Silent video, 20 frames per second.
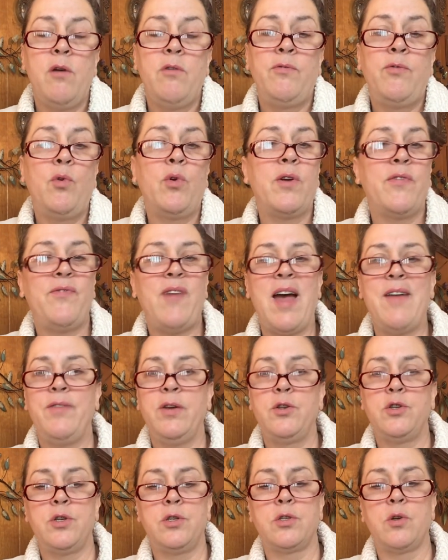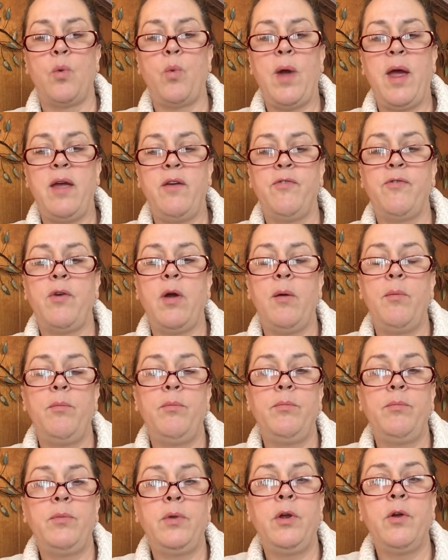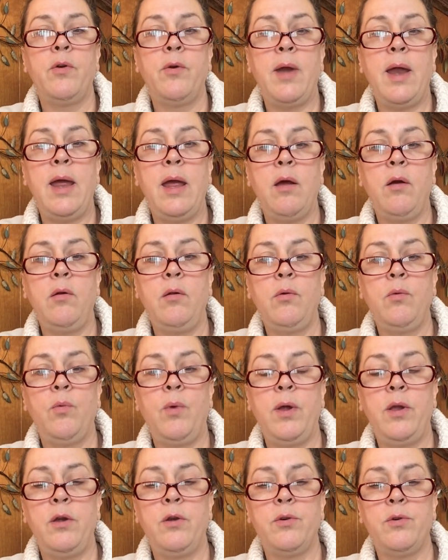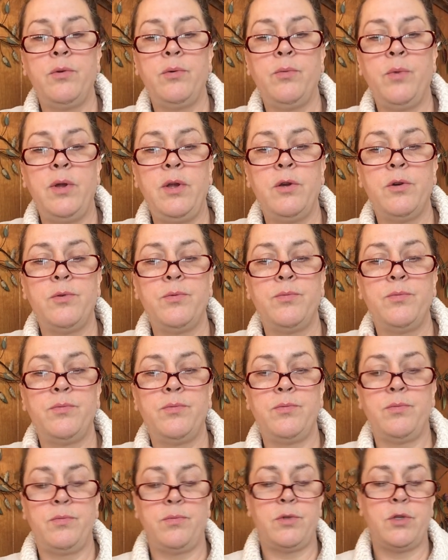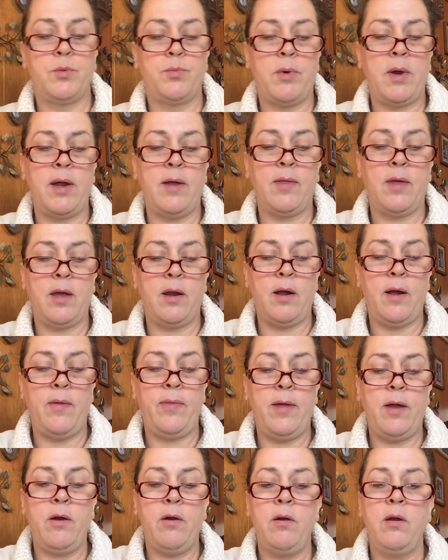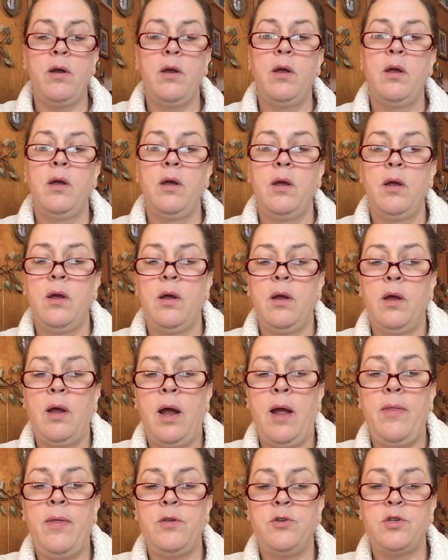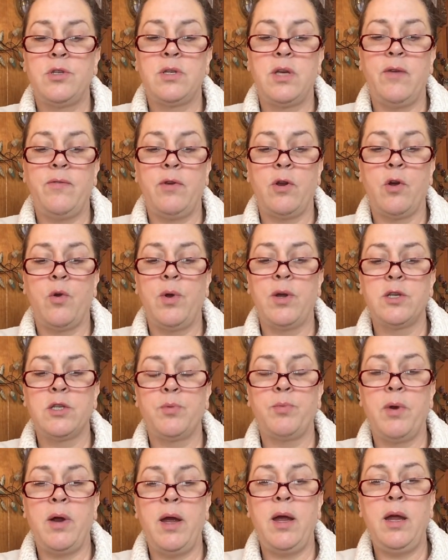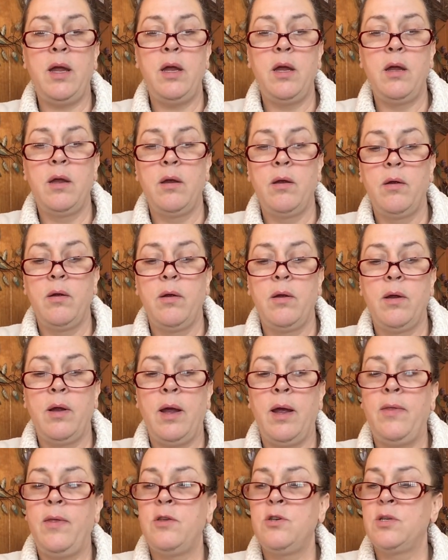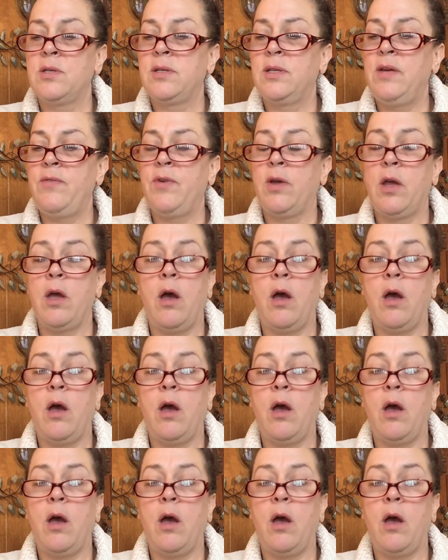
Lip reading: 4 to 5 inches away from your nail when you're spraying that on there, and then just give it a quick spray. And then just leave it